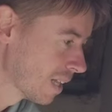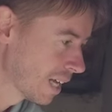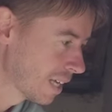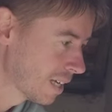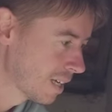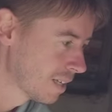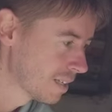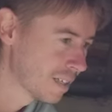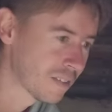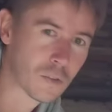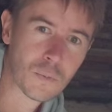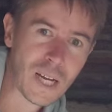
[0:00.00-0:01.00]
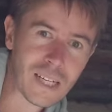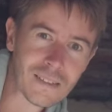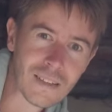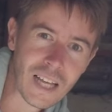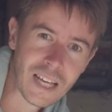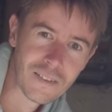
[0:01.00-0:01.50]
like, this
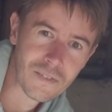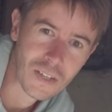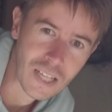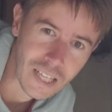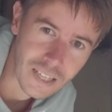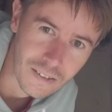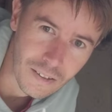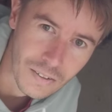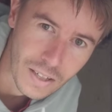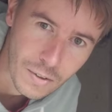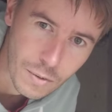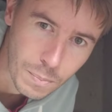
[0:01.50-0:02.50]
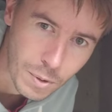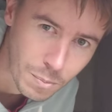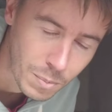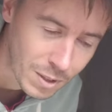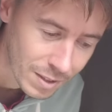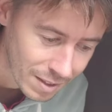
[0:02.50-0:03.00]
wildlife here on our
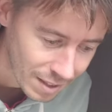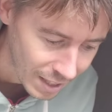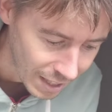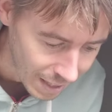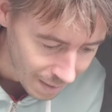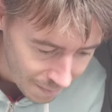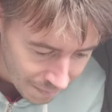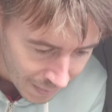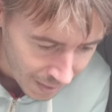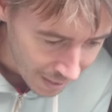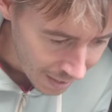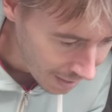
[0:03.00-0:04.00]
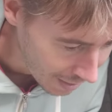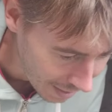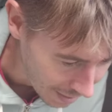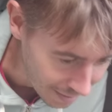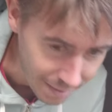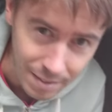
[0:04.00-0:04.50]
property,
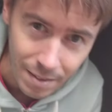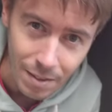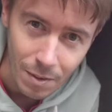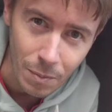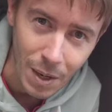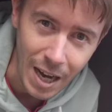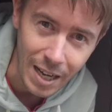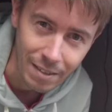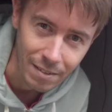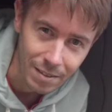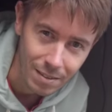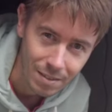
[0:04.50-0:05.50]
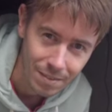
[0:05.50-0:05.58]
it's wild.